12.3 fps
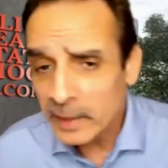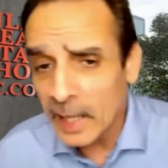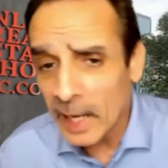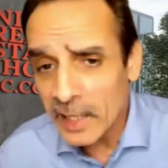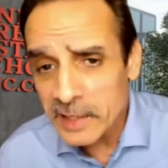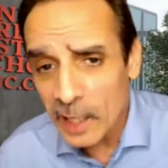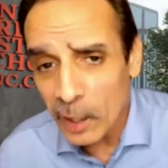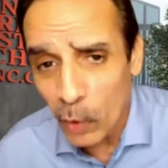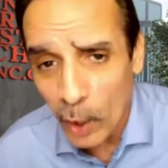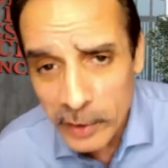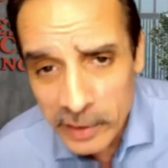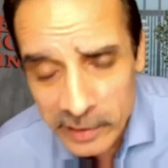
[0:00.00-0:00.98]
Guys, how
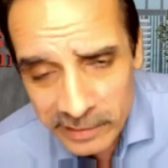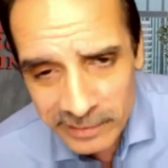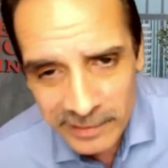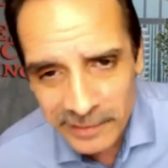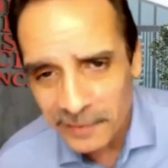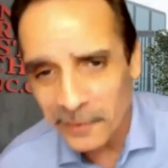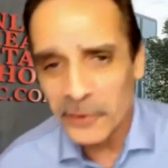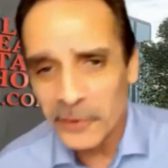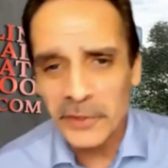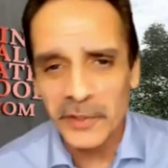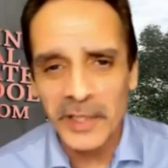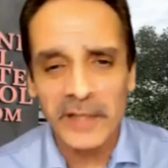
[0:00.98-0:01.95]
are you?
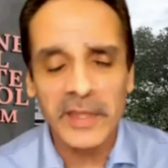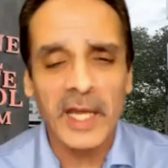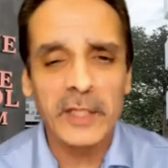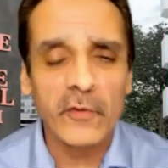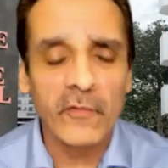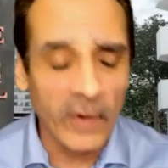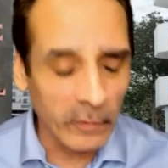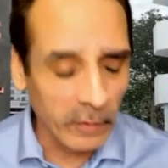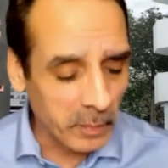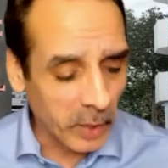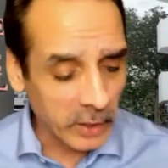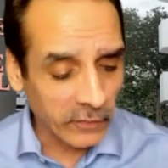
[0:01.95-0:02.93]
Always good. Thank you very
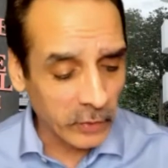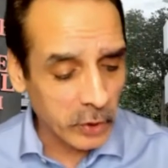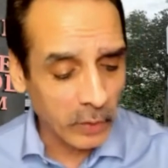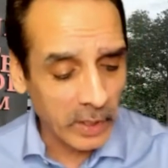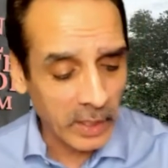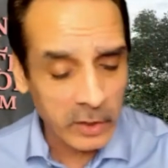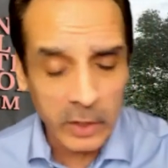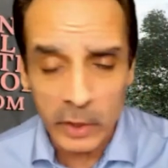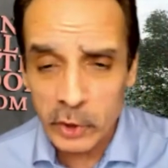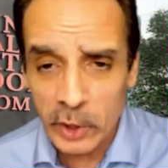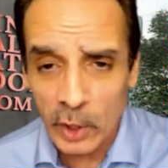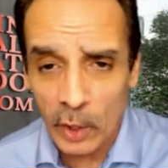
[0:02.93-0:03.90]
much for tuning into
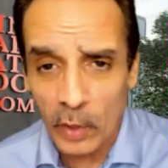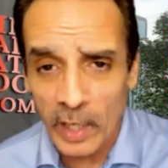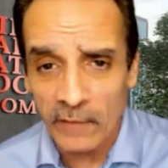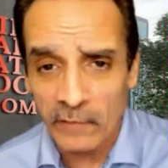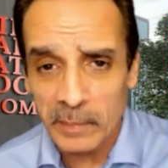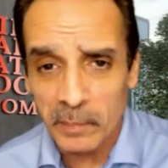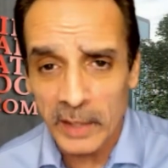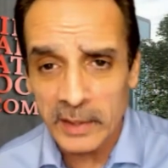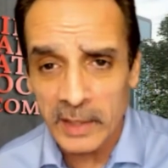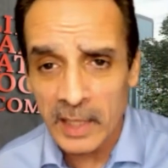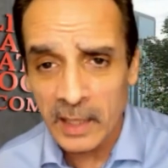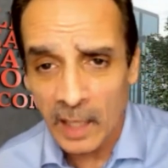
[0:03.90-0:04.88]
the show every
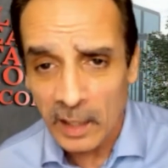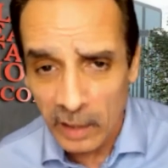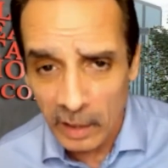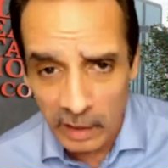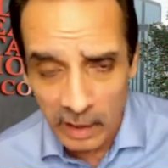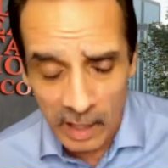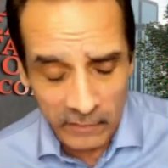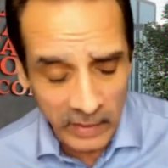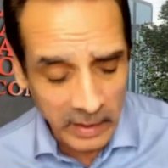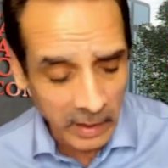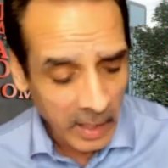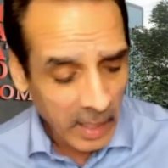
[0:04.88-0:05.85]
Monday. Love
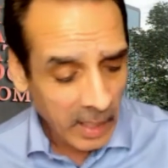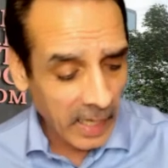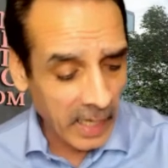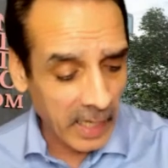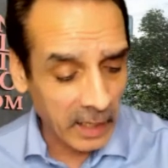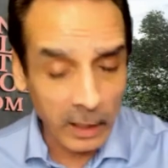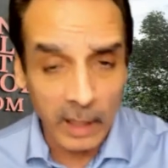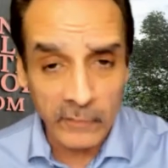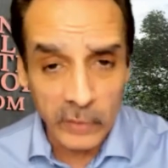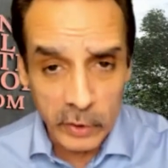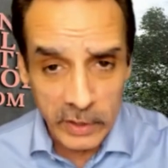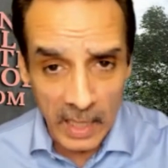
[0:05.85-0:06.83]
it and
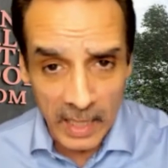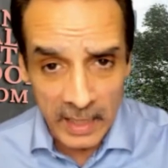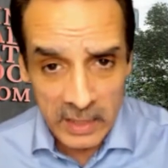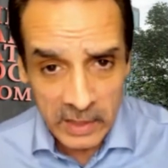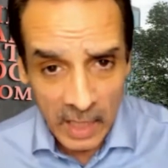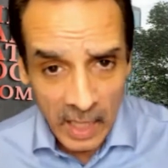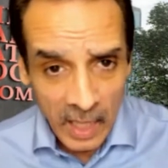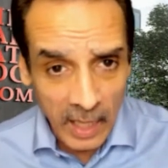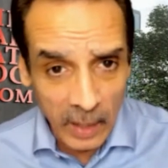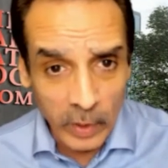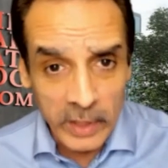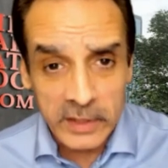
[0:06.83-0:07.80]
love you guys.
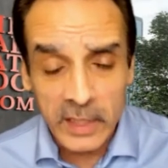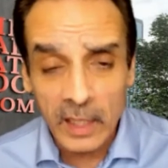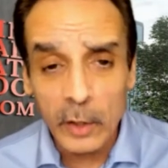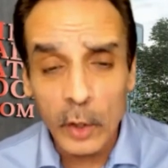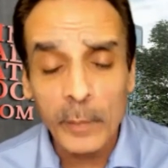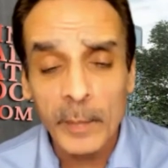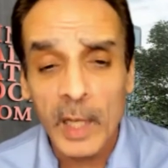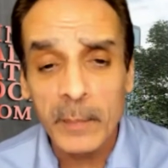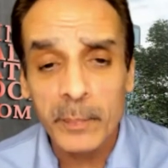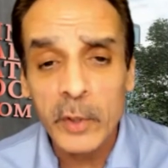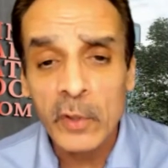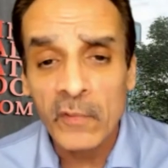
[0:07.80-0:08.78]
I want to say hello to my
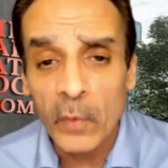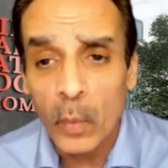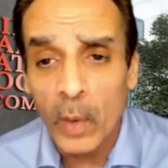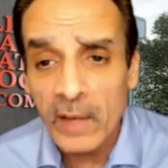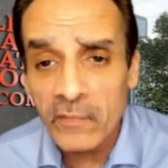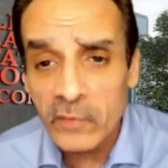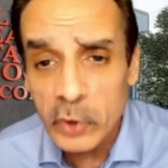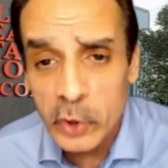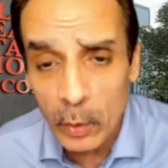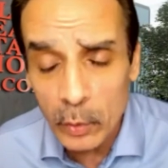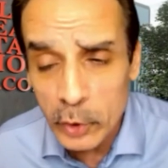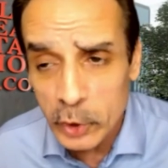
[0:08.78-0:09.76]
beautiful wife,
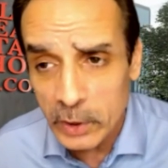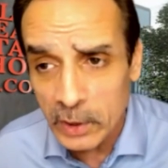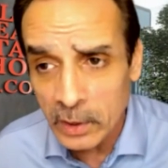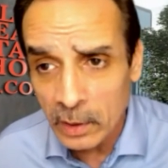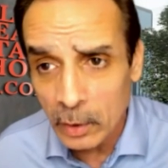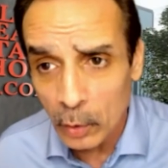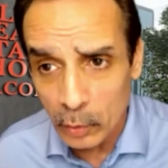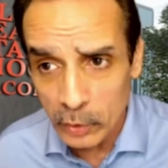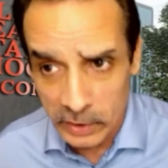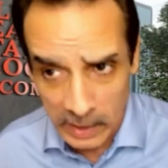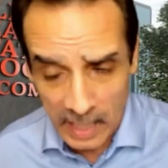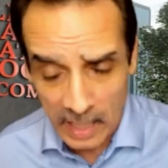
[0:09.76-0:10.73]
Joji,
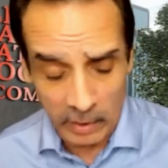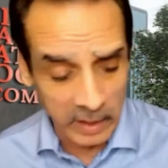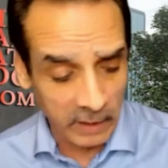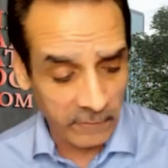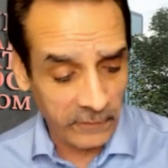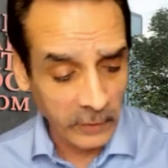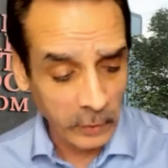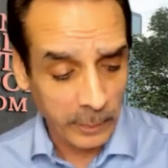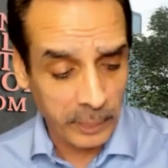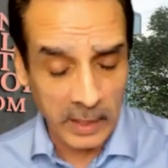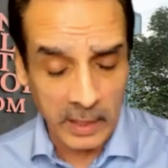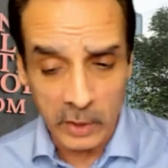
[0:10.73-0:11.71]
who's now in the
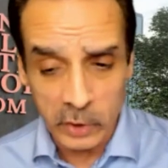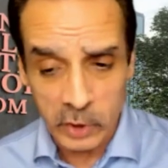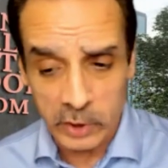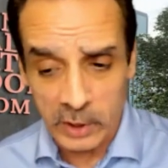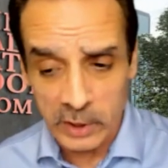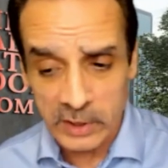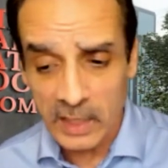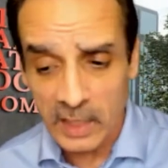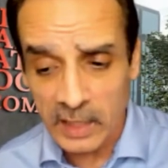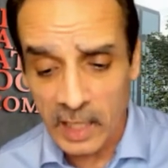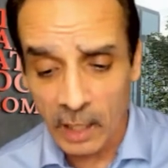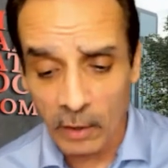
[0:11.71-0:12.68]
Philippines. She's
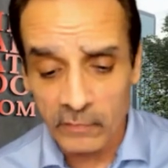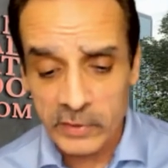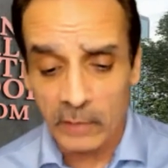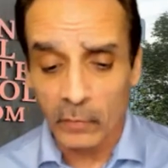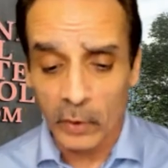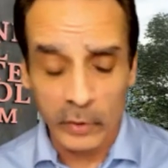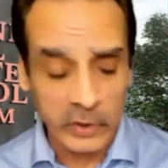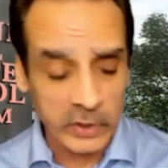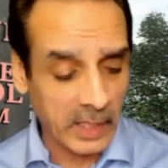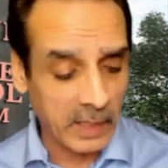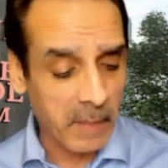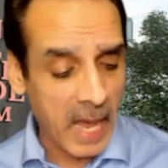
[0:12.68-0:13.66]
taking care of some real
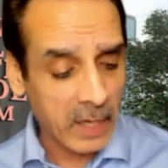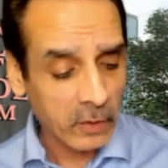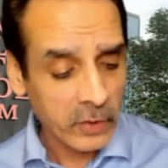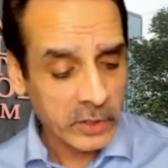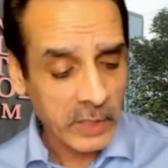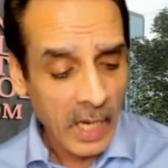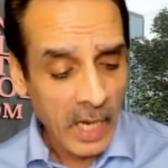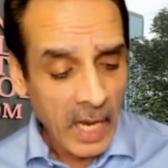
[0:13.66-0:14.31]
estate matters.